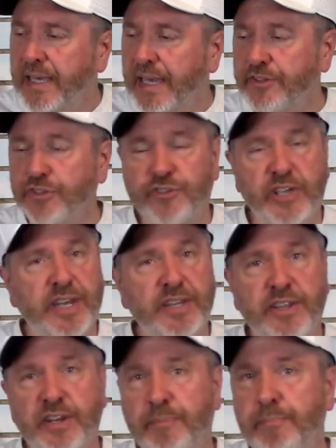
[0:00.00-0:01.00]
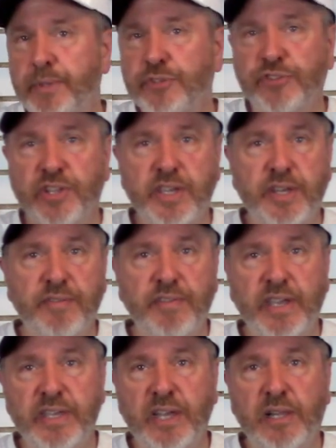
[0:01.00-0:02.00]
I just kind of did a mist again of
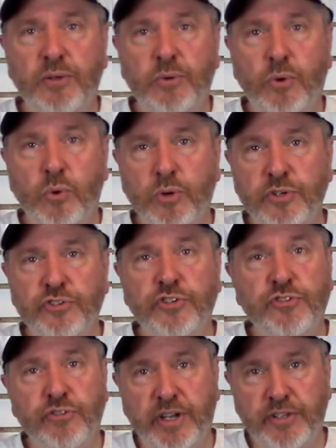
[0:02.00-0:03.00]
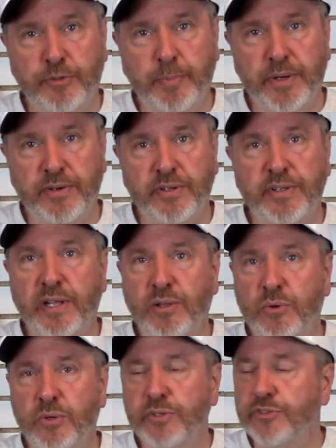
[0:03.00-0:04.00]
that yellow orch, transparent
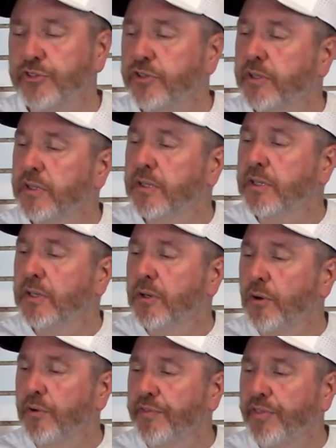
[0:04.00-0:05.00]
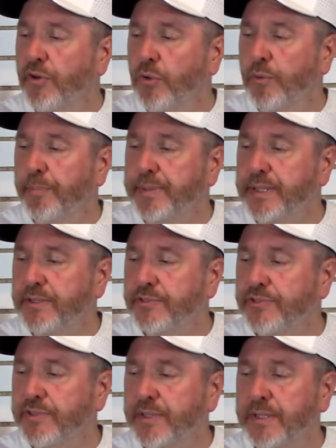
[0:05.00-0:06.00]
yellow orch, over the whole
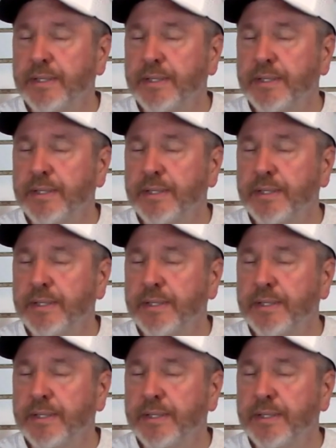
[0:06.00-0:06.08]
piece,